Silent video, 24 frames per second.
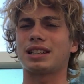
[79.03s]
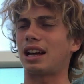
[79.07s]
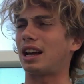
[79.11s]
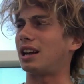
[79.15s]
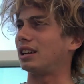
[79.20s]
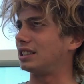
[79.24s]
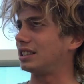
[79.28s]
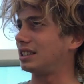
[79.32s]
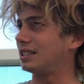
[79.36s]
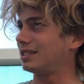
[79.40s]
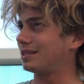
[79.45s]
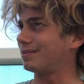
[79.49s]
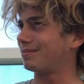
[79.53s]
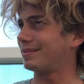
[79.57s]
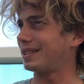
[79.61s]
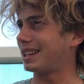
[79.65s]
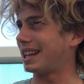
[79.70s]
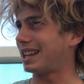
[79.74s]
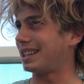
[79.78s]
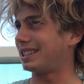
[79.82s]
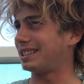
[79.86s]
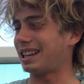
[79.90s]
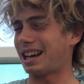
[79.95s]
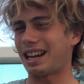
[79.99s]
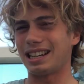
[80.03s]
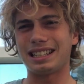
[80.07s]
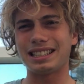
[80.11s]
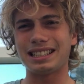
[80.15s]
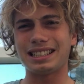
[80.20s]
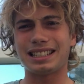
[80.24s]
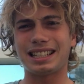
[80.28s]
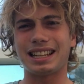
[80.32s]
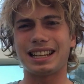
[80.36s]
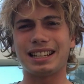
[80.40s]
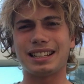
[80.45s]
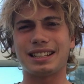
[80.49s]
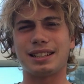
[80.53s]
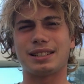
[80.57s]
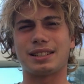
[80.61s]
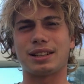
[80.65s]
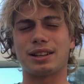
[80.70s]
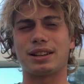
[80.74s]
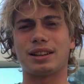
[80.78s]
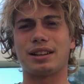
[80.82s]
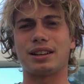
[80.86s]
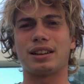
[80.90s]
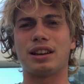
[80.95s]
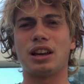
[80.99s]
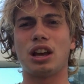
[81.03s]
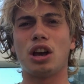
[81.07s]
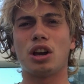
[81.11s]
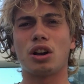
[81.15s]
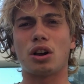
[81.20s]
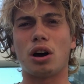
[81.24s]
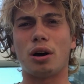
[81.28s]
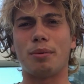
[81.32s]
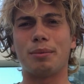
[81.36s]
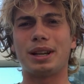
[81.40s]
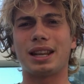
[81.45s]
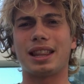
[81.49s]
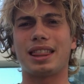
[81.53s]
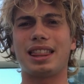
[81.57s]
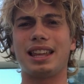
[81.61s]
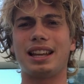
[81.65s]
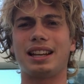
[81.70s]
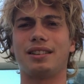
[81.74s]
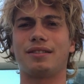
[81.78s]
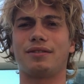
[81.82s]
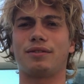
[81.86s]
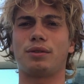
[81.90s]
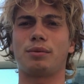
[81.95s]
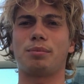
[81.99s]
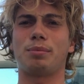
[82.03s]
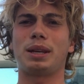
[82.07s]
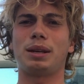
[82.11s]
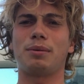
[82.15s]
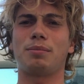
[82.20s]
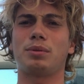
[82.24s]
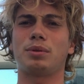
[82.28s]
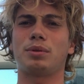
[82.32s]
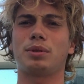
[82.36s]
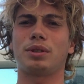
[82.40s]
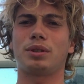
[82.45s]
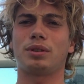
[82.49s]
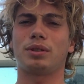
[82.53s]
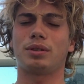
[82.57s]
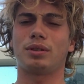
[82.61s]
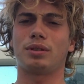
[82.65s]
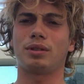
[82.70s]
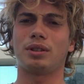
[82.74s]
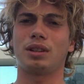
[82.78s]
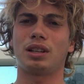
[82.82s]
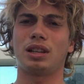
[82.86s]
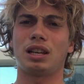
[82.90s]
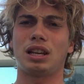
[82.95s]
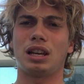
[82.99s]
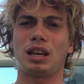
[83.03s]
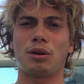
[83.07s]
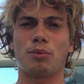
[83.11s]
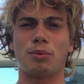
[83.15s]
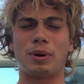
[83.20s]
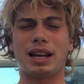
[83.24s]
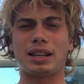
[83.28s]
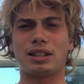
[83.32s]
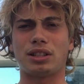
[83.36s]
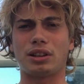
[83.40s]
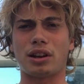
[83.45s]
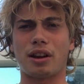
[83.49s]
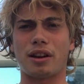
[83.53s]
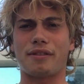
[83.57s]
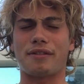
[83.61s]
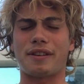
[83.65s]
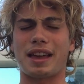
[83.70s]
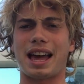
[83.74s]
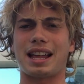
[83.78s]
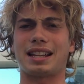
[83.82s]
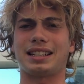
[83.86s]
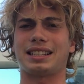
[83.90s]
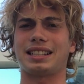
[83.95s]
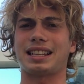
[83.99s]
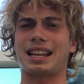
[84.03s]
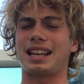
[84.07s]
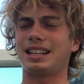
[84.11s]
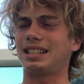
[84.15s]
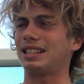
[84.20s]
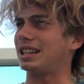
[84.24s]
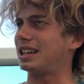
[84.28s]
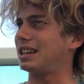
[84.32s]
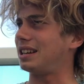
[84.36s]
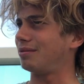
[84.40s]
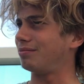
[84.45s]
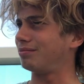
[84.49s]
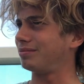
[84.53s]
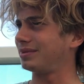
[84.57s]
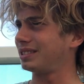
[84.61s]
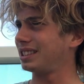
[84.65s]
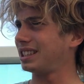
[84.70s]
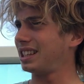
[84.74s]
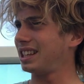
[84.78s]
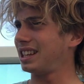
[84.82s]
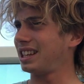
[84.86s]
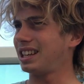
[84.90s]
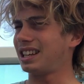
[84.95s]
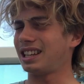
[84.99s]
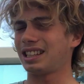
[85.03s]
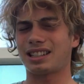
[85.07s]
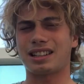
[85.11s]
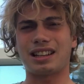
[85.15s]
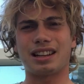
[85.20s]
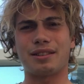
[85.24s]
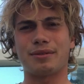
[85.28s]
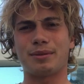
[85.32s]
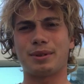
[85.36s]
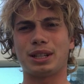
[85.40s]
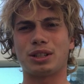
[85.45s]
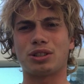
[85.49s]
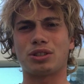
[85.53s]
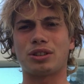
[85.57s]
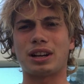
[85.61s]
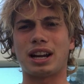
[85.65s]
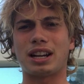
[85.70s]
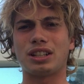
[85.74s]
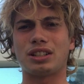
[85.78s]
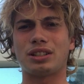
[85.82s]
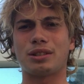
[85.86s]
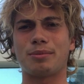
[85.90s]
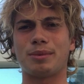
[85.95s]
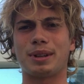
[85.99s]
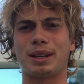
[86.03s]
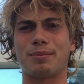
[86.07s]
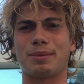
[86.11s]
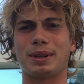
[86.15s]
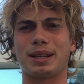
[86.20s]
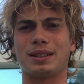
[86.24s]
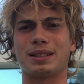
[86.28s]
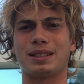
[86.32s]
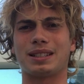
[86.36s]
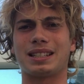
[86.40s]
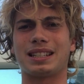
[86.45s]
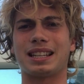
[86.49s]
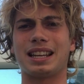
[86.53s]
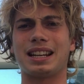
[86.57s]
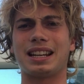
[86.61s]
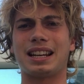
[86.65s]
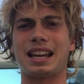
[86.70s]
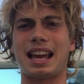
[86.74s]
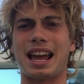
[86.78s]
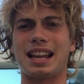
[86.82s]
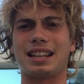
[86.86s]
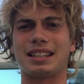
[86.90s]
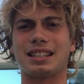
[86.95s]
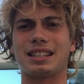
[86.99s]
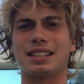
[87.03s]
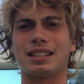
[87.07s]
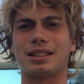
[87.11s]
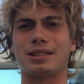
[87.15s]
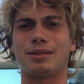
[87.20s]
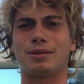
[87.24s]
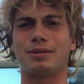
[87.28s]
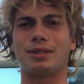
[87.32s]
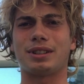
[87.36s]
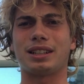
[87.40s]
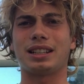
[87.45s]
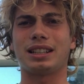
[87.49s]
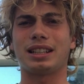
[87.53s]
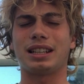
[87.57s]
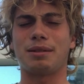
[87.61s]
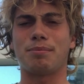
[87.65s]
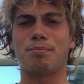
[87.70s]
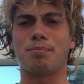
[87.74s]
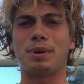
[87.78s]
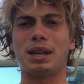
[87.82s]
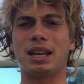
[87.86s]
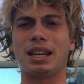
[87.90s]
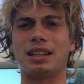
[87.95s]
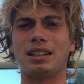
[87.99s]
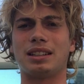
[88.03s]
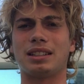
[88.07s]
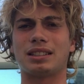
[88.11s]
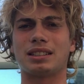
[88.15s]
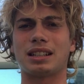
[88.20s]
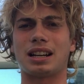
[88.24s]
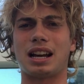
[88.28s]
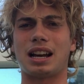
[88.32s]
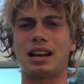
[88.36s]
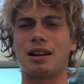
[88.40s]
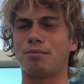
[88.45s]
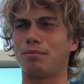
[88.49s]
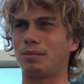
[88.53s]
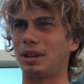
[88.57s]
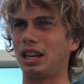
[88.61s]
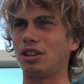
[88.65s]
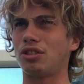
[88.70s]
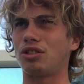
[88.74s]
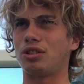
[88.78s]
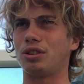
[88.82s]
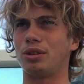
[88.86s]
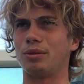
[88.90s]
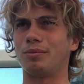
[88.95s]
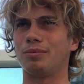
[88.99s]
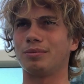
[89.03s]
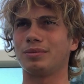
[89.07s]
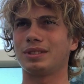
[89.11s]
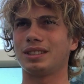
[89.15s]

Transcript: I didn't see it as a common thing for people to wear surf hats, and it's kind of a bit strange to me because skin cancer is a really big issue.